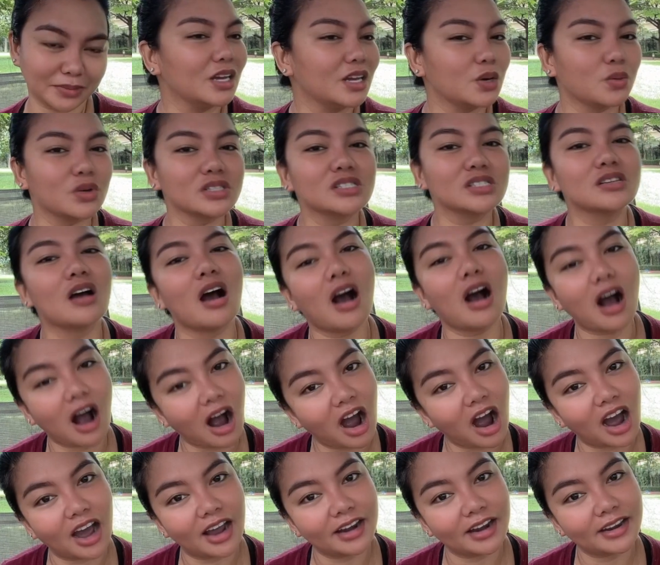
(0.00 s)
It was
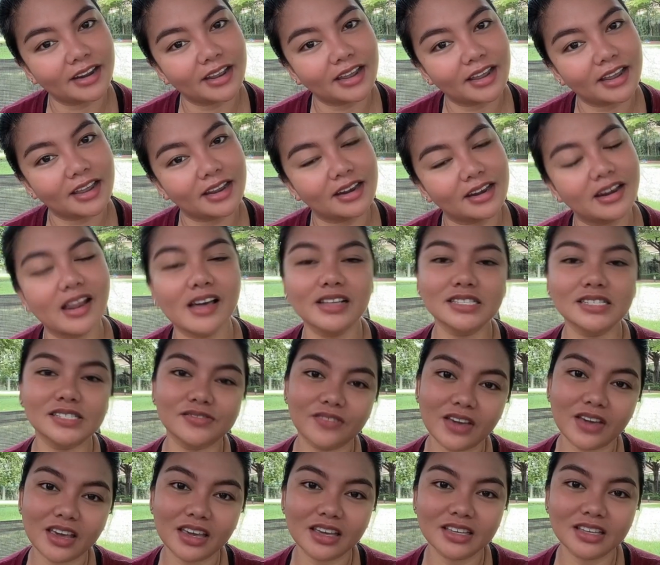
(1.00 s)
hot in Las
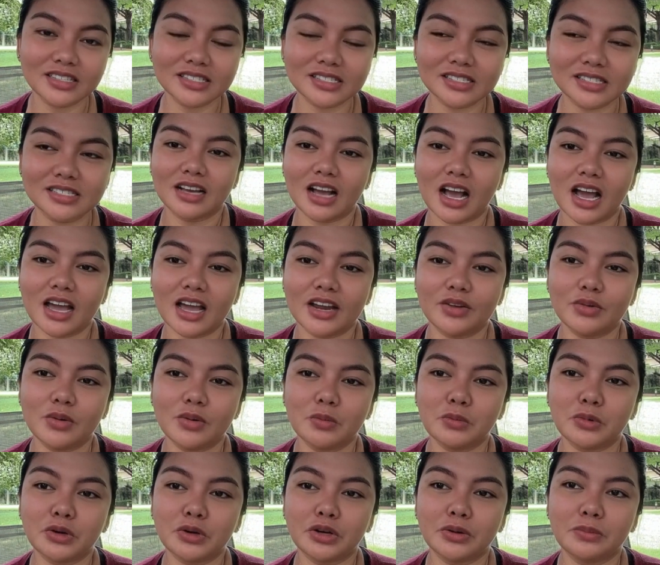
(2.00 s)
Vegas. I
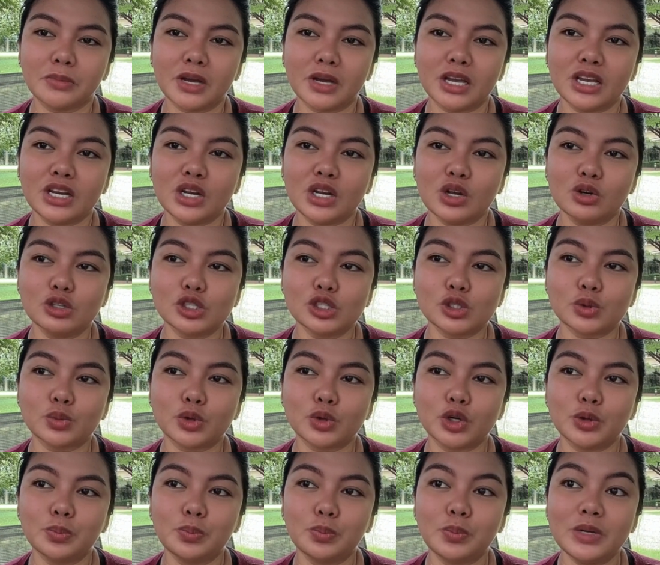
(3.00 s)
remember my nose
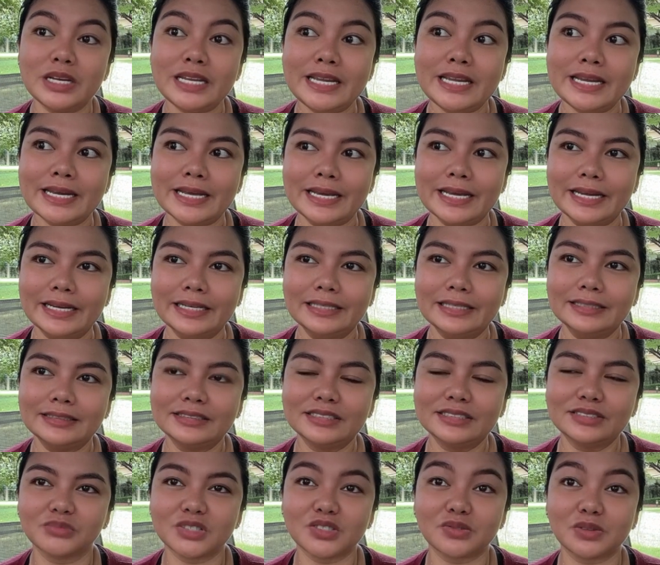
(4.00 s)
were bleeding
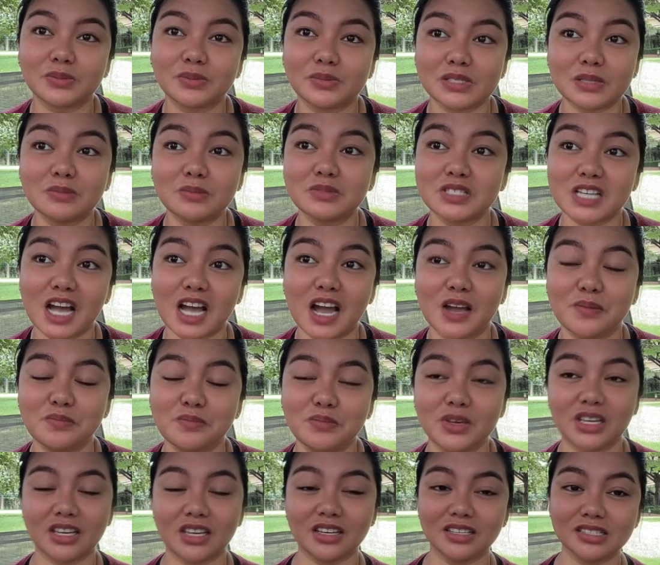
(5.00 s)
from some time
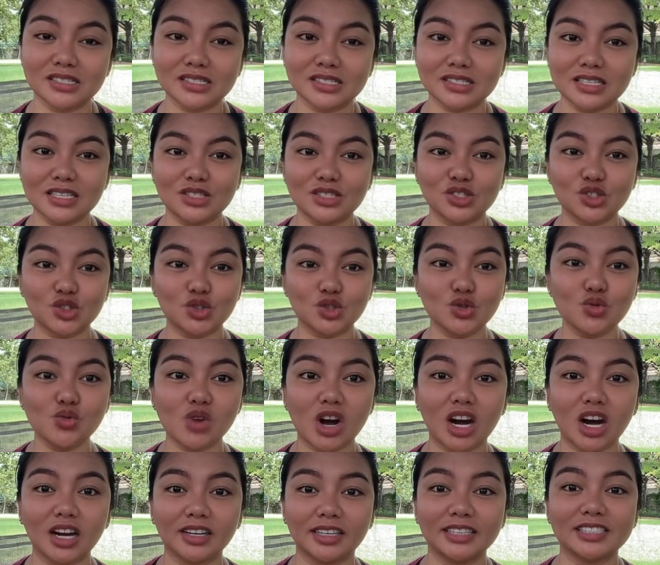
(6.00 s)
because it's too
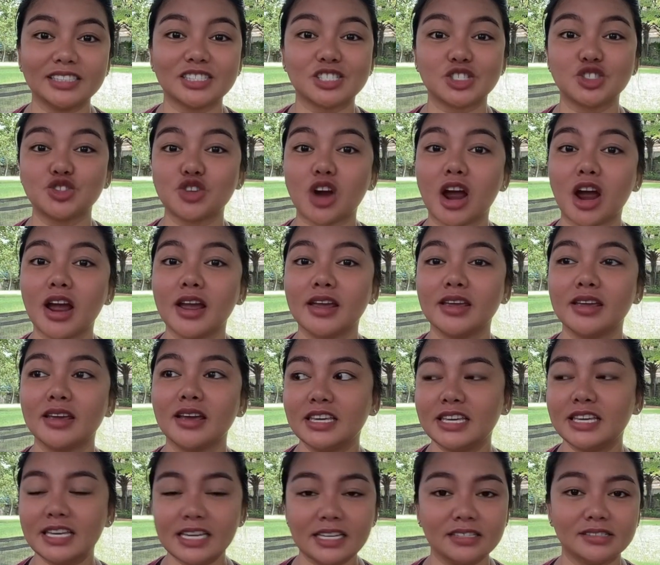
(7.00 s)
hot. It's dry
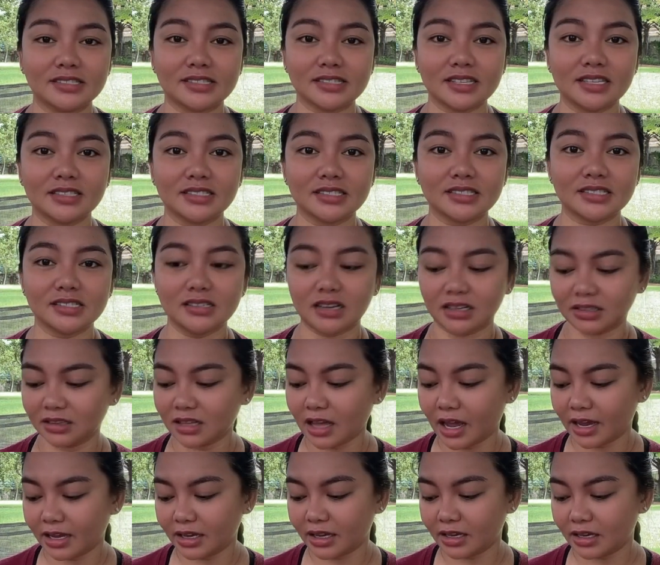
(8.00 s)
heat. It's not
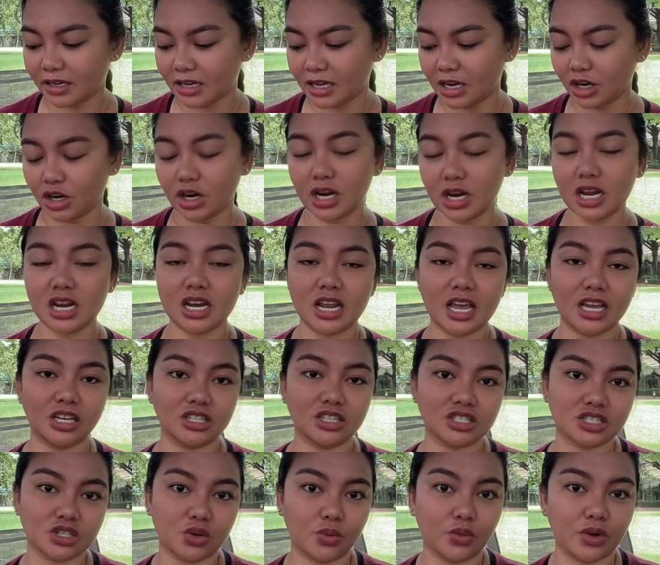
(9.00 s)
like here in
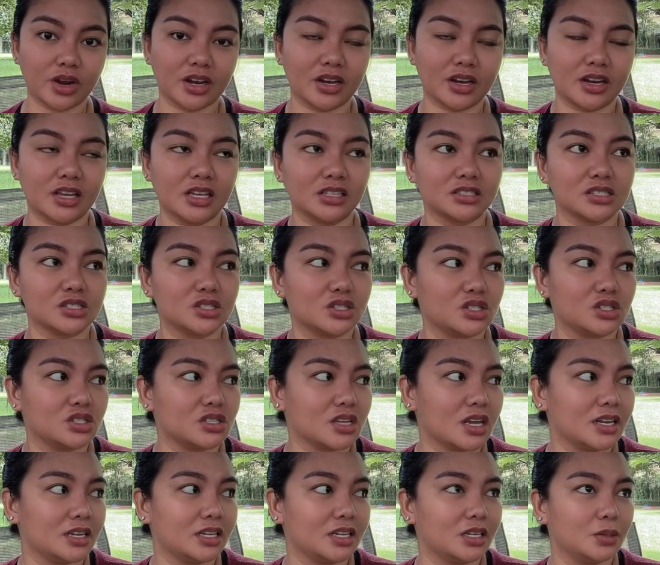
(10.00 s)
Asia when it's
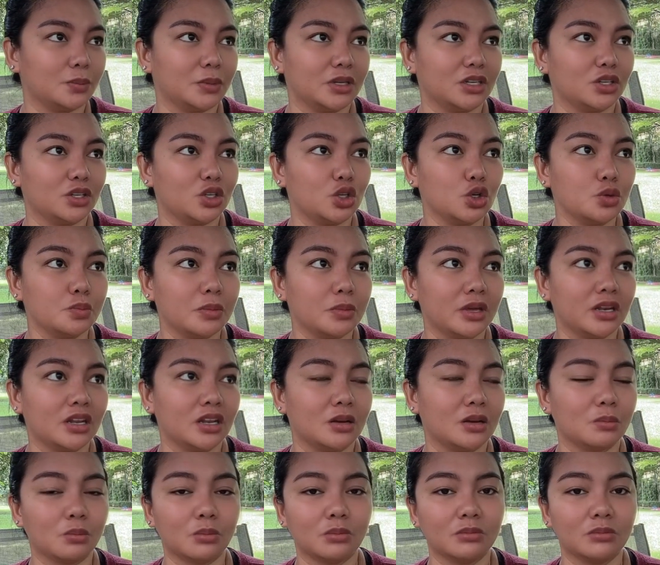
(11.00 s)
a little bit humid
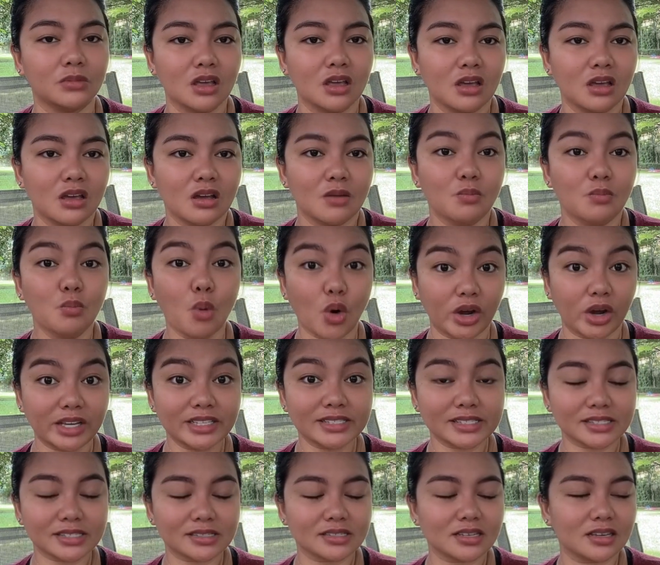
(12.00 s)
and
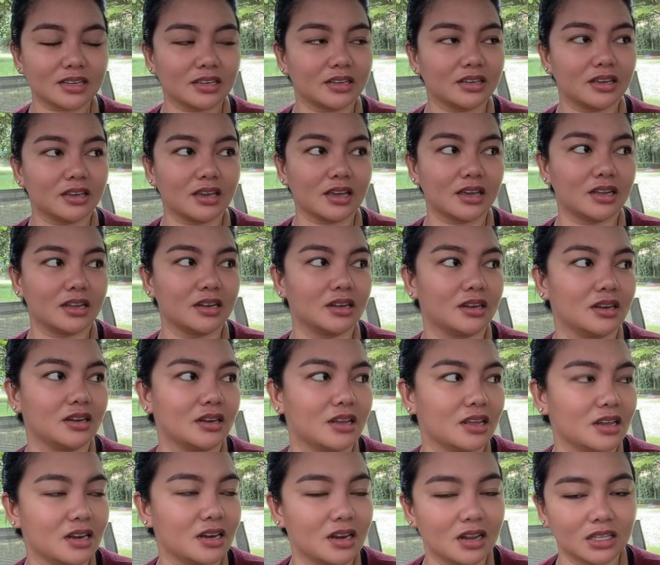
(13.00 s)
moist. In
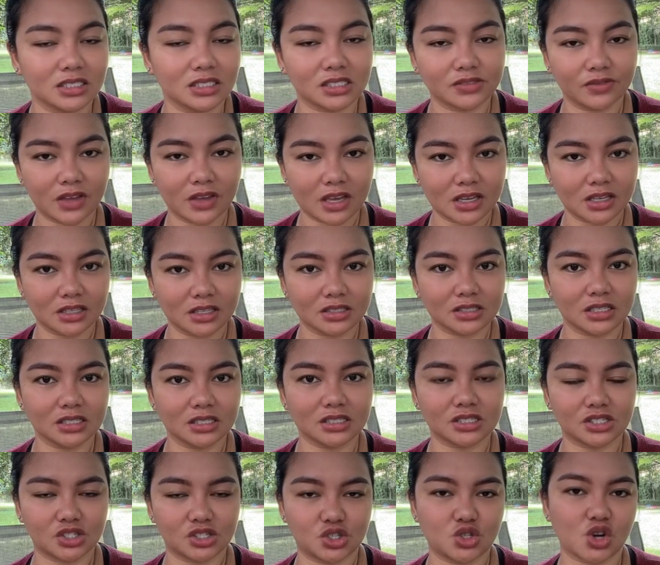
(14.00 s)
Las Vegas,
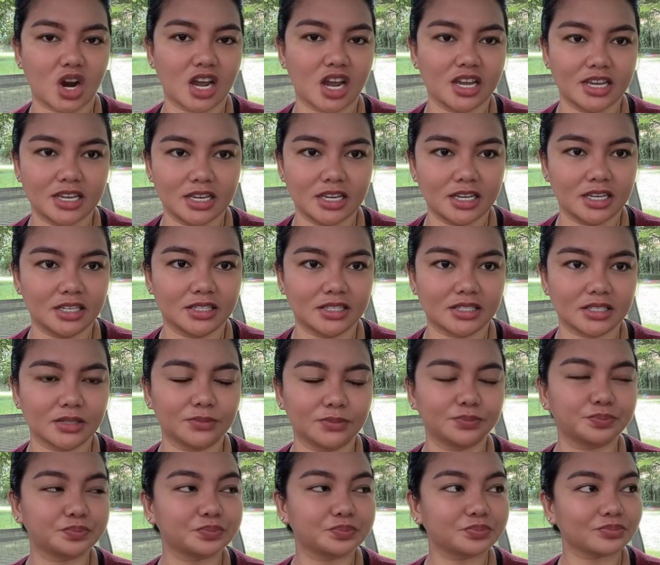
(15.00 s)
it's dry heat.
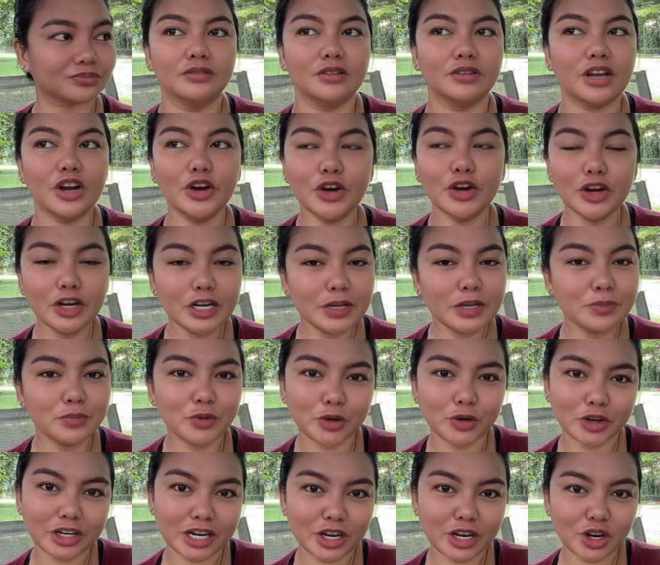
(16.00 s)
Early
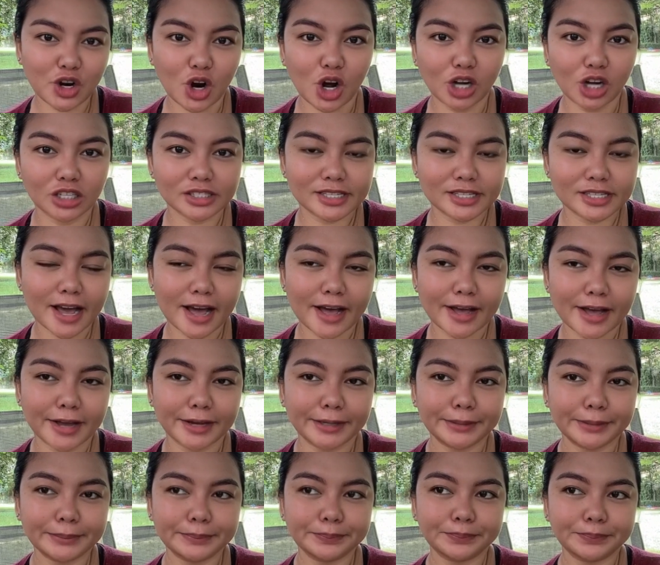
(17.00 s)
morning call
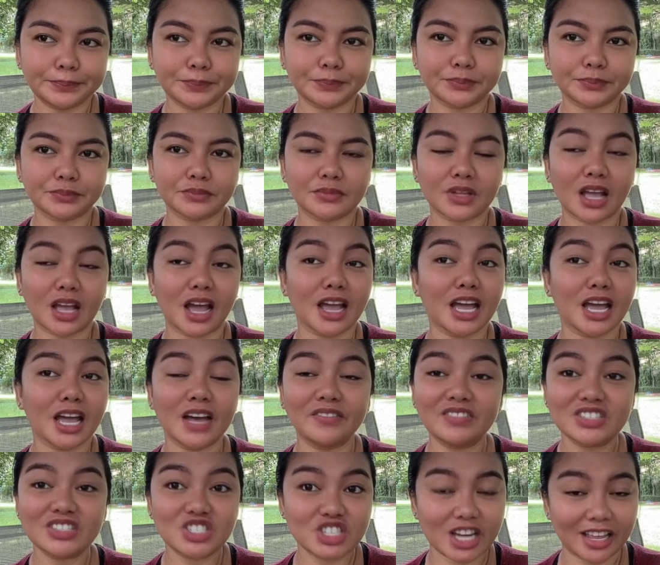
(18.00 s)
time. I have
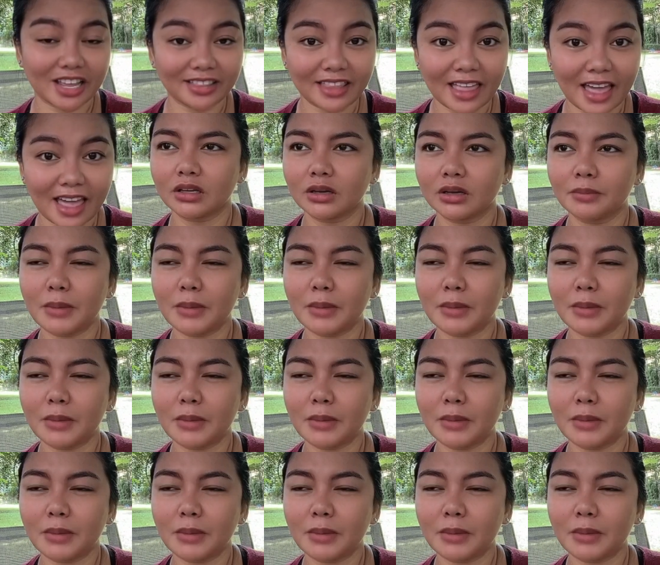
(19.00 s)
a jet lag.